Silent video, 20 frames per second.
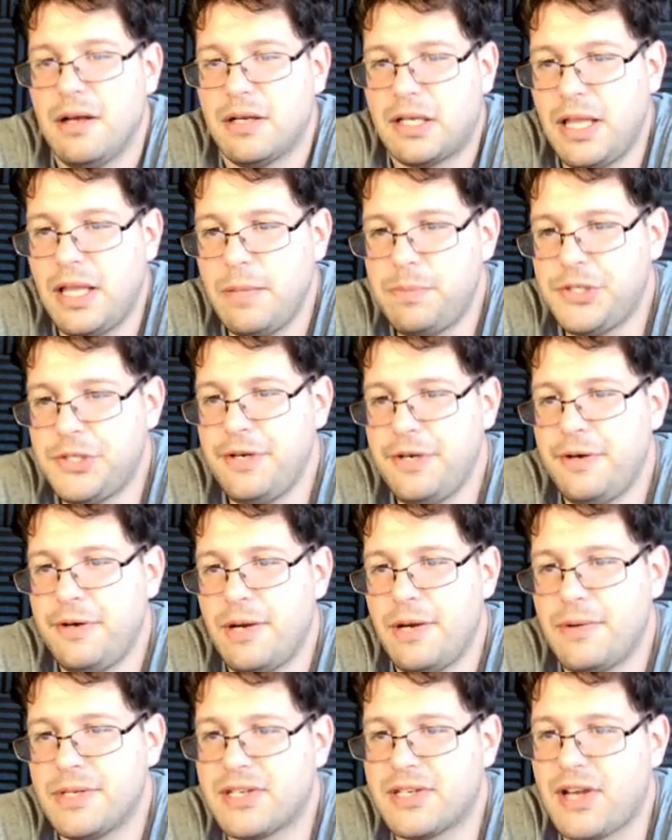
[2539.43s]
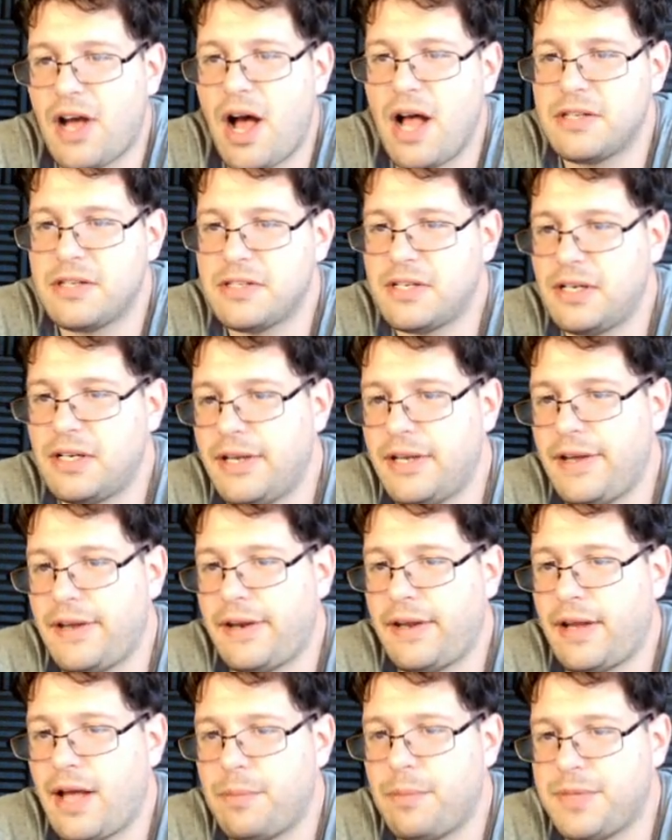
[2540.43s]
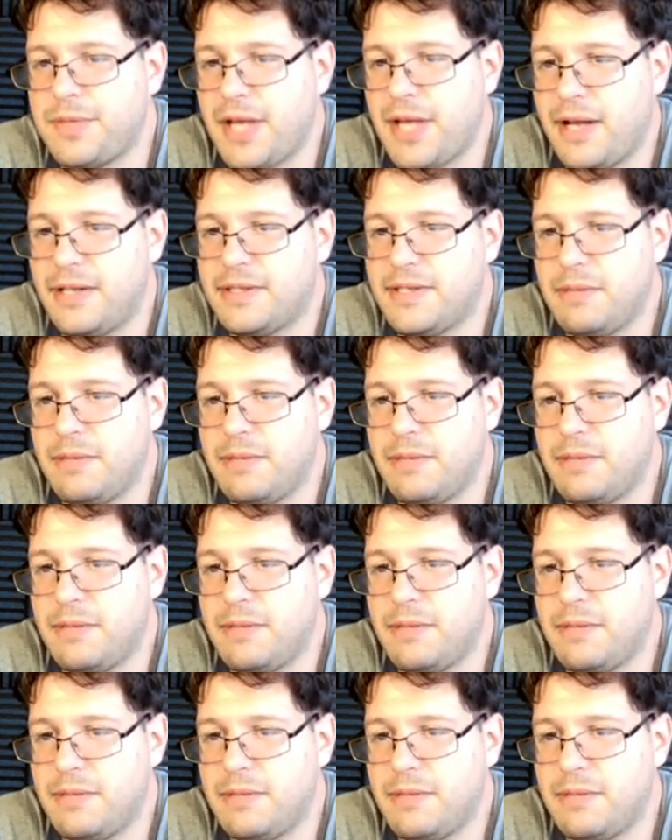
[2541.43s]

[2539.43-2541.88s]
Clip Studio is constantly getting updates,